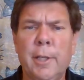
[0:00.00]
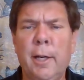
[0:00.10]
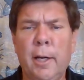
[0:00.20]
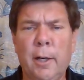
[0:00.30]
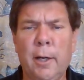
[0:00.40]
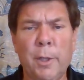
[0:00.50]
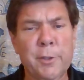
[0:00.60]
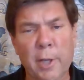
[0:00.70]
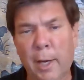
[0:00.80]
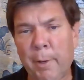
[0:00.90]
Uh,
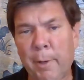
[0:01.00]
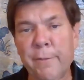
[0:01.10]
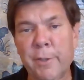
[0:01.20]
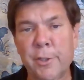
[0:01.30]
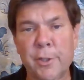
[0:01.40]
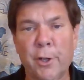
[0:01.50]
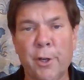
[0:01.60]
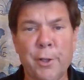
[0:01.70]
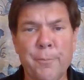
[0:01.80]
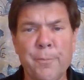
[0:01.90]
one time I even
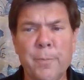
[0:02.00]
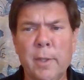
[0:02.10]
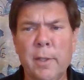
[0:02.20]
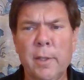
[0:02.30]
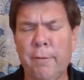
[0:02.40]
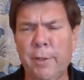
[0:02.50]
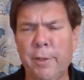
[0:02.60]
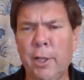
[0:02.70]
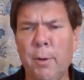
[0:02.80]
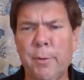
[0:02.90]
saw a
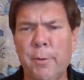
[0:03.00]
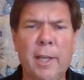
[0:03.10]
video with the